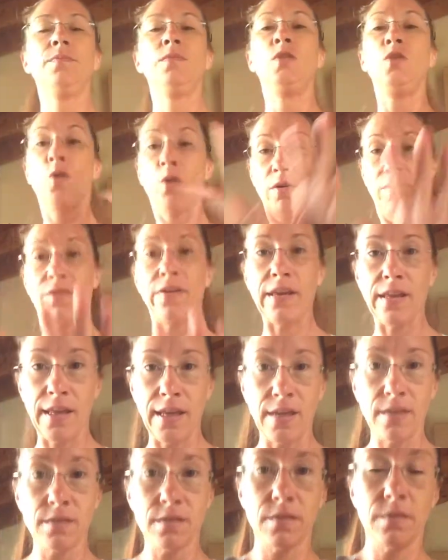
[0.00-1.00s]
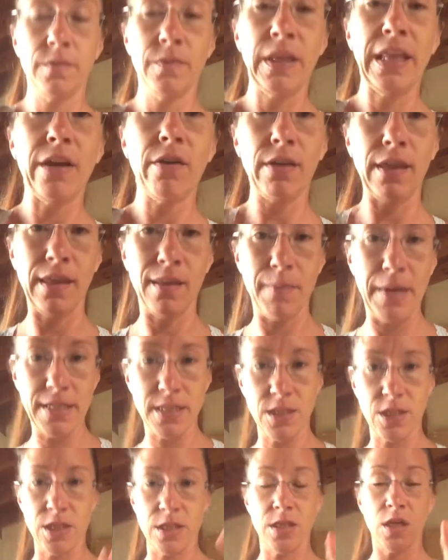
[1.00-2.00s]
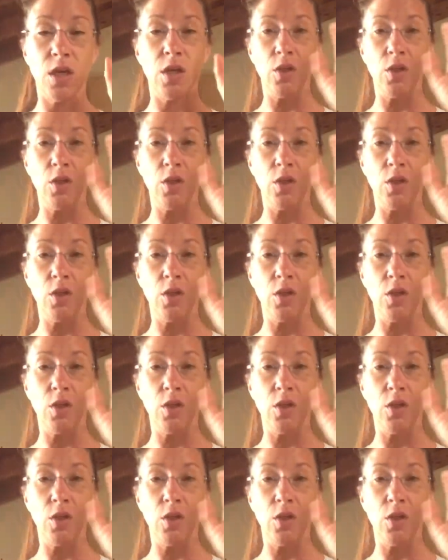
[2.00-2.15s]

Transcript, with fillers: Your feelings, literally the message is